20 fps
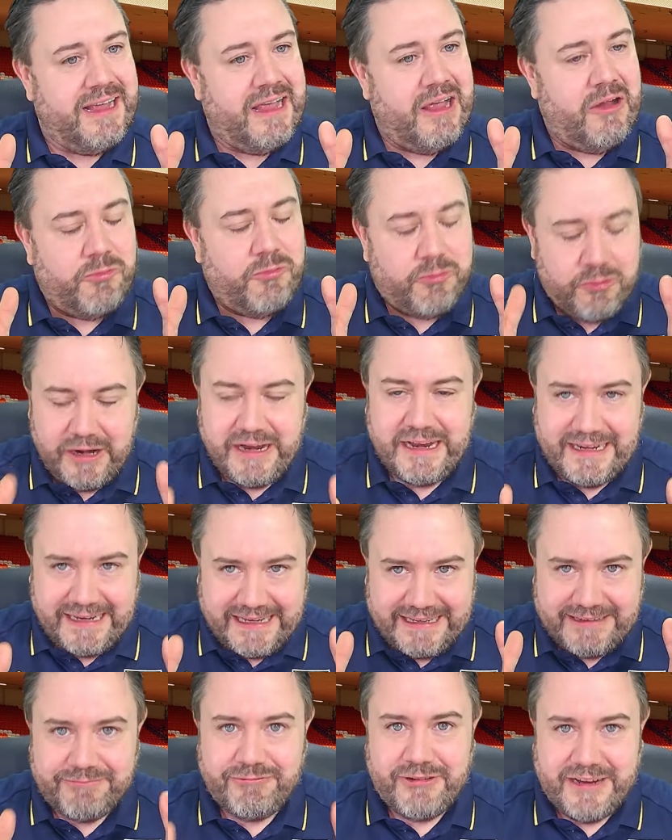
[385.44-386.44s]

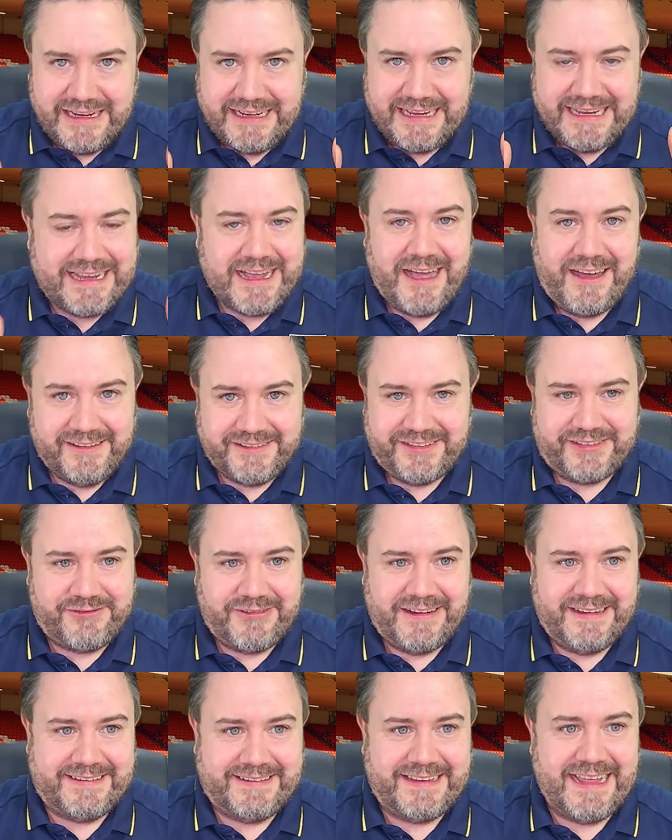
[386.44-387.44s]
Really, really can't
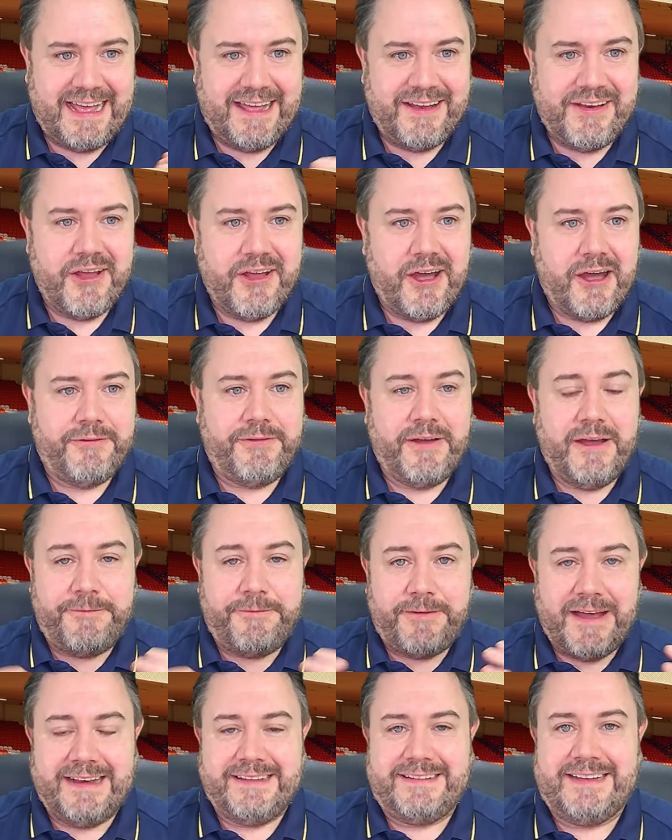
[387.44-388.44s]
stress that enough. A
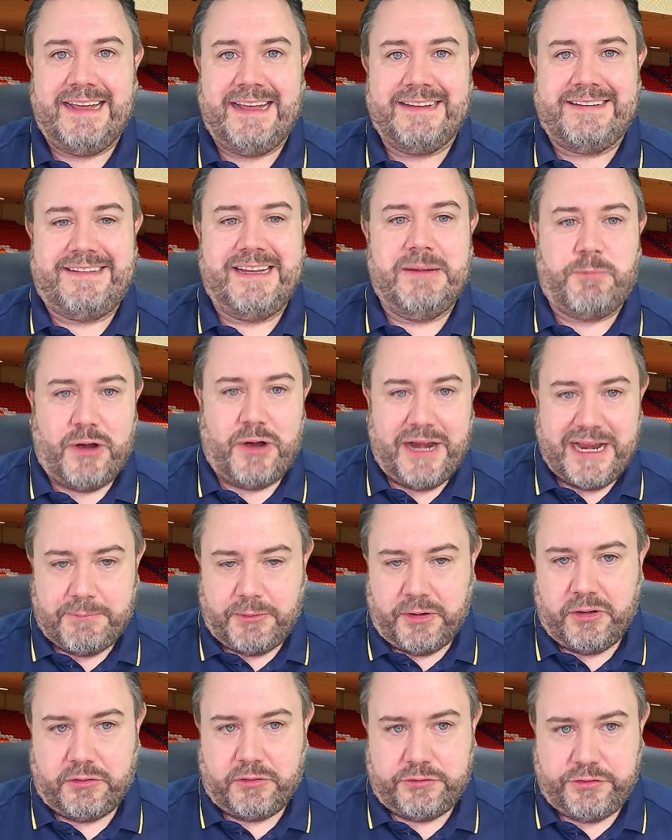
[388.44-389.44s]
fantastic break
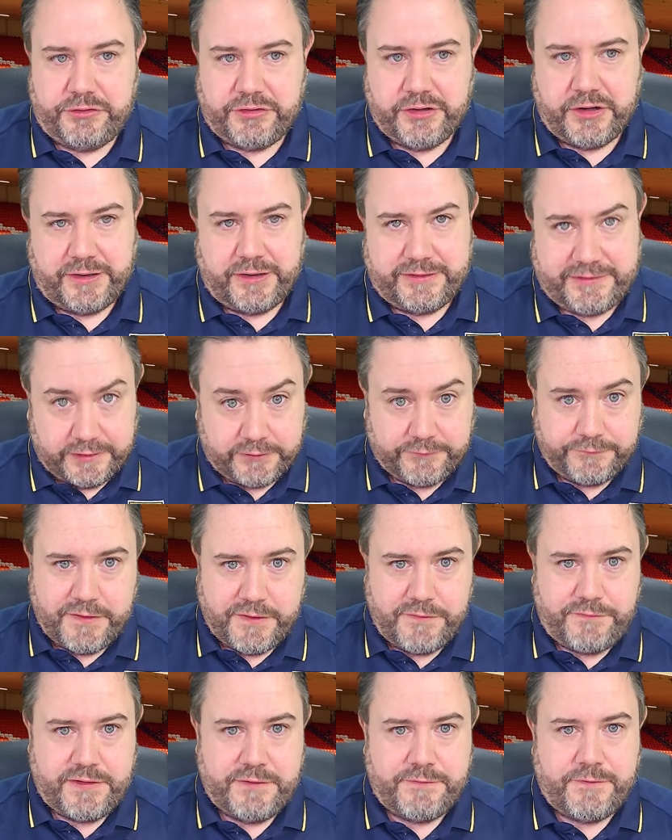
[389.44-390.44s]
by Oxford United on
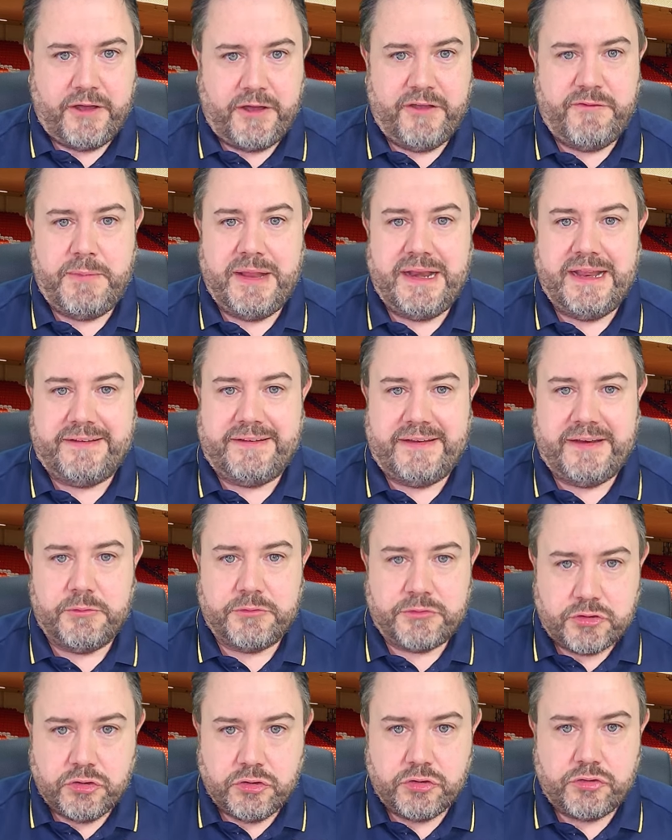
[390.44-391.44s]
55 minutes, and it
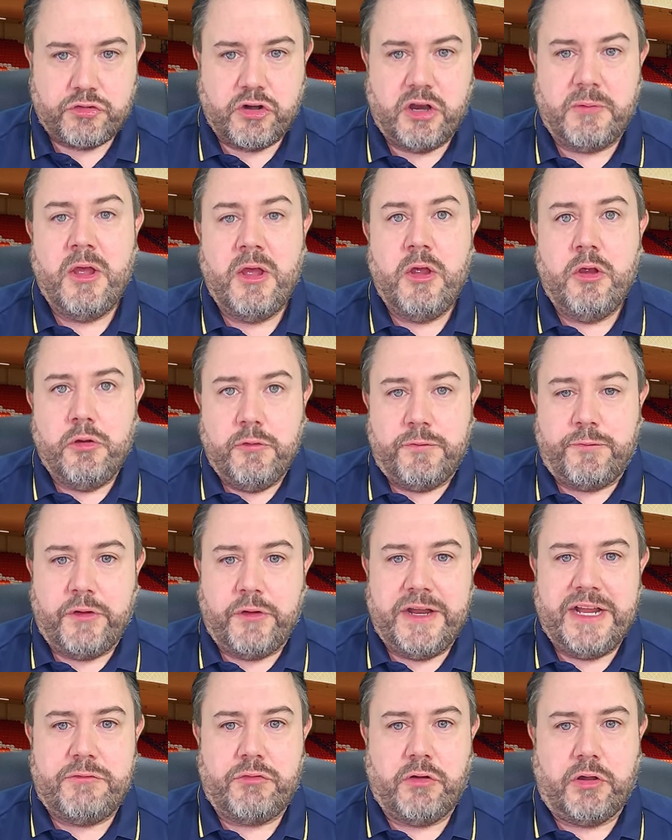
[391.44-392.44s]
was Goodrum who
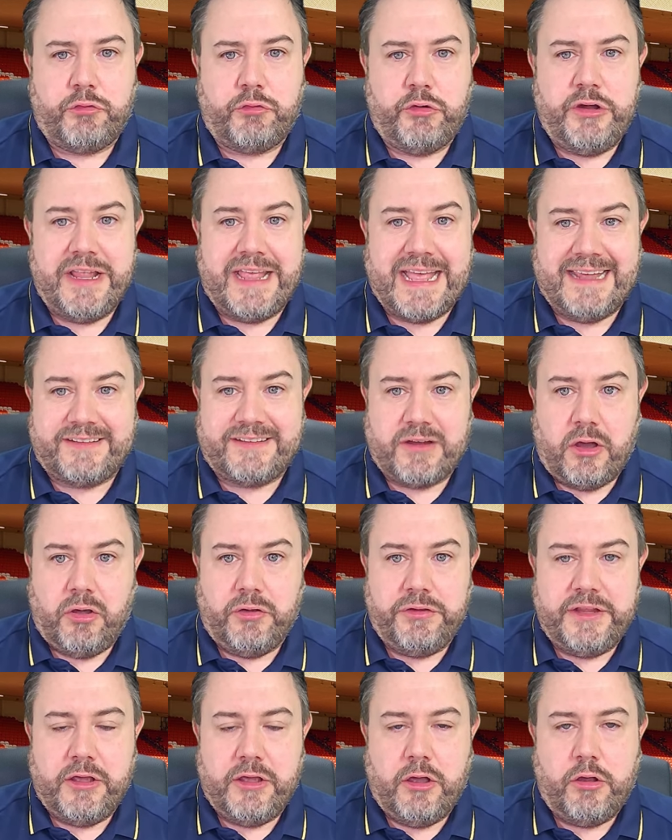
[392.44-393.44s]
freed Rodrigues
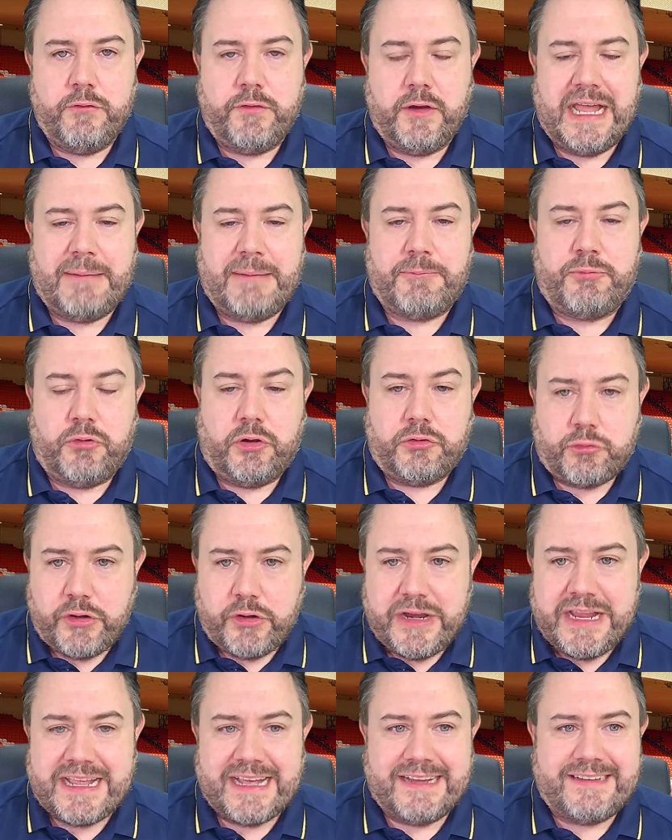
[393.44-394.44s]
on the overlap.
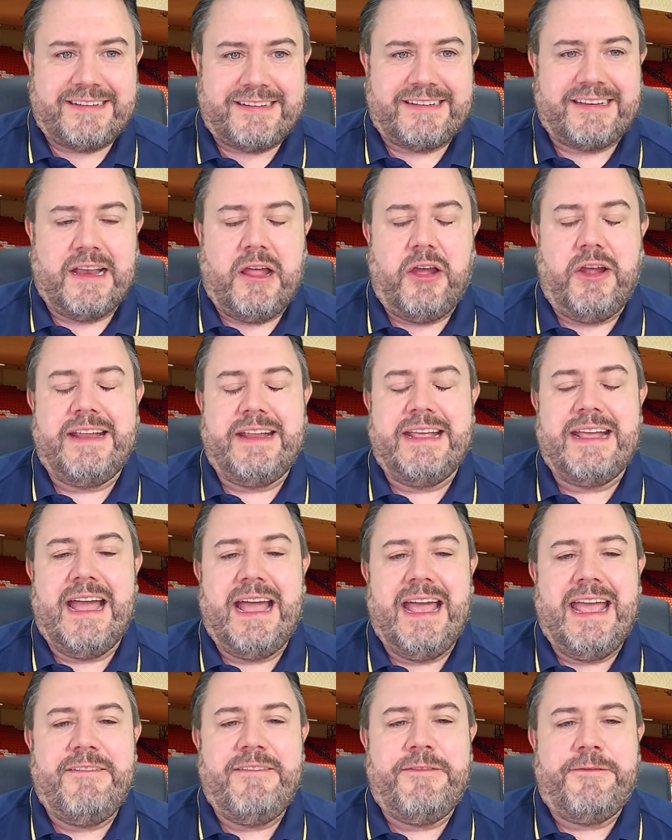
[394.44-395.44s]
Rodrigues sliding
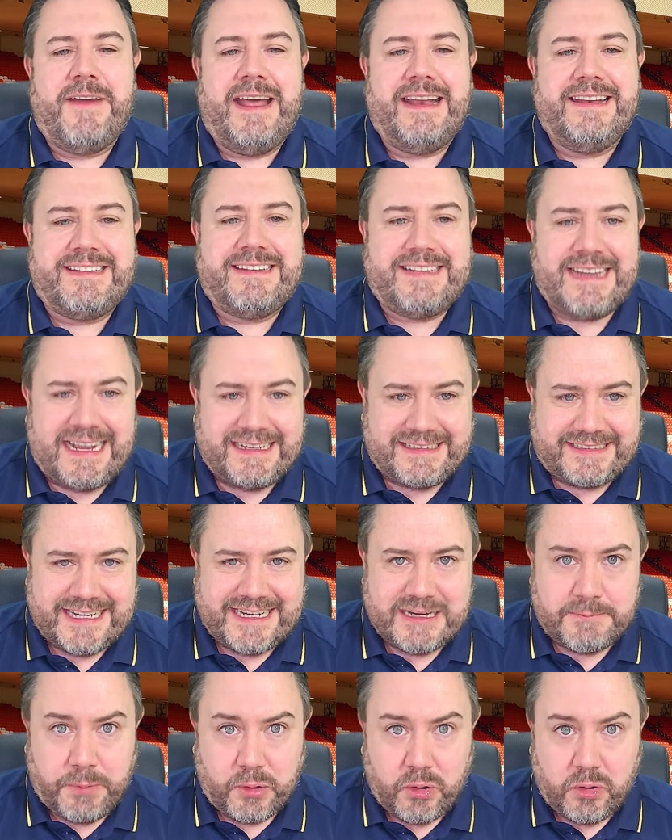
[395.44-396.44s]
a
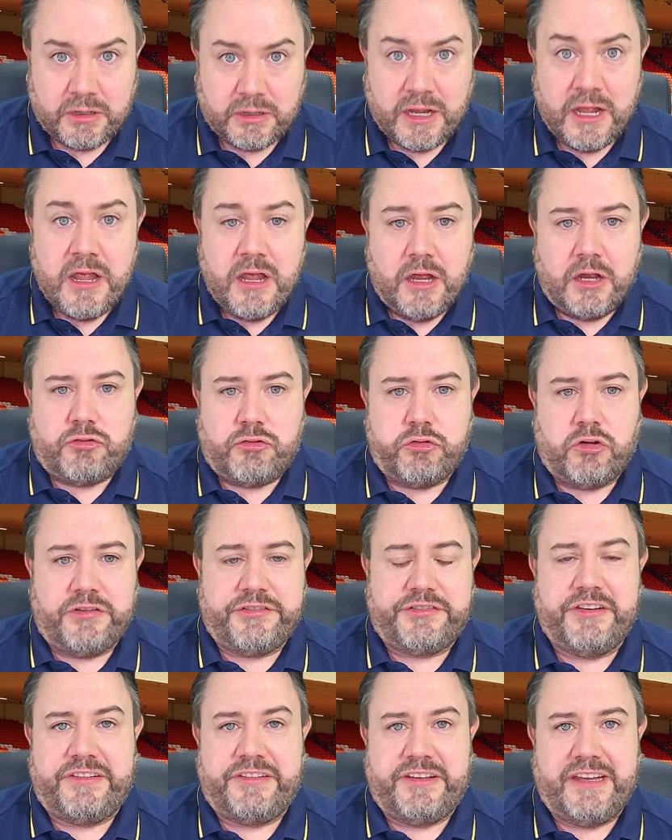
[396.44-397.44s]
fantastic ball
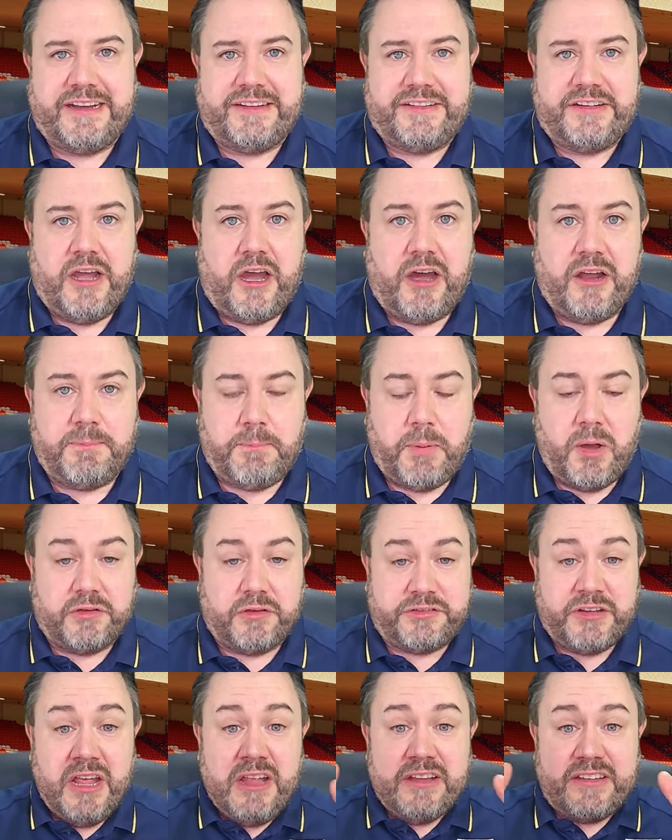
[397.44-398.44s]
across the six-yard
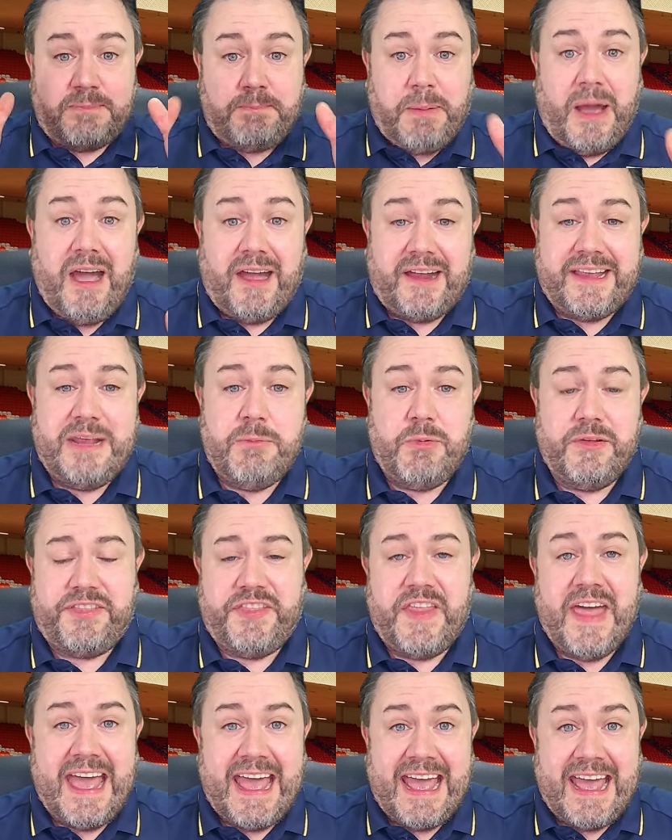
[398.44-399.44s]
box. Sparky was
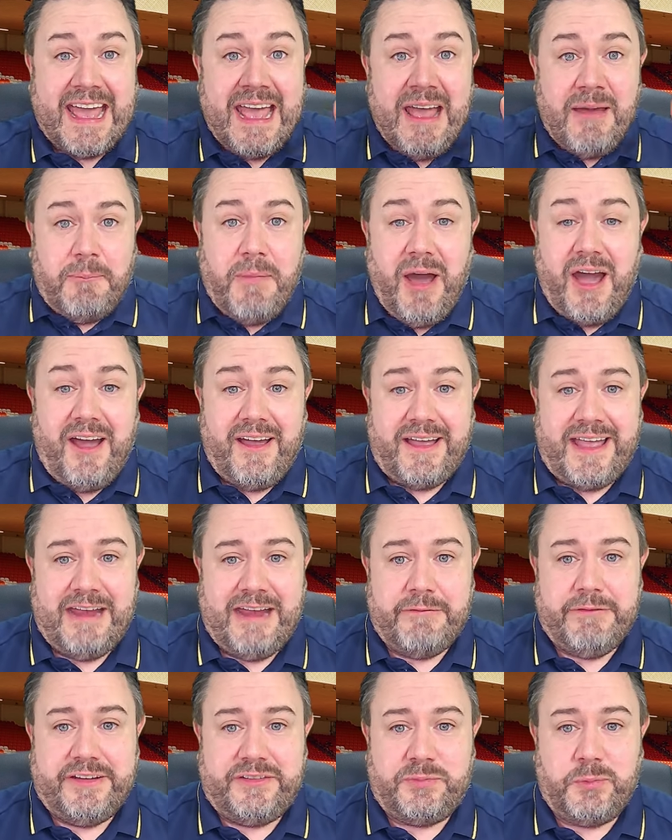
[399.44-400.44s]
there. Mark
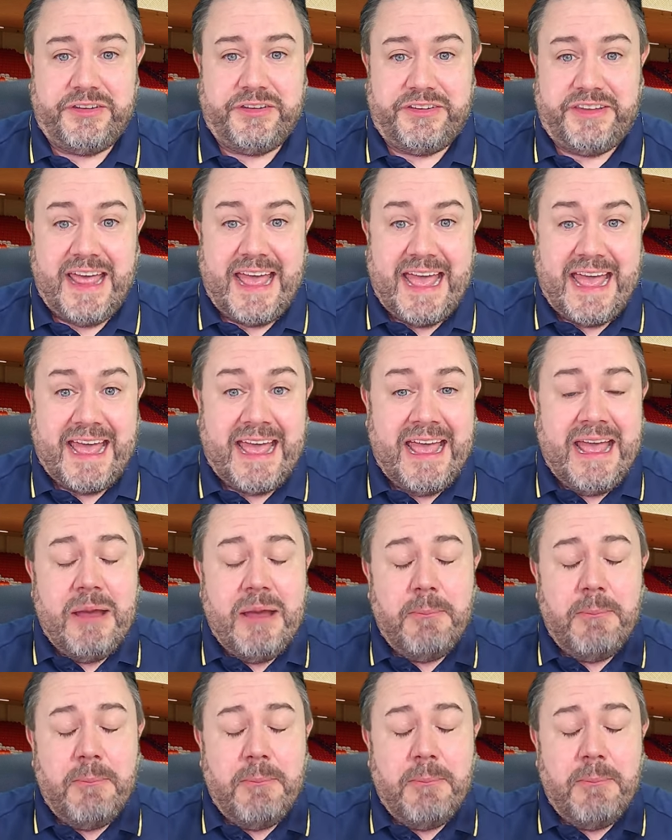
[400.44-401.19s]
Harris was there.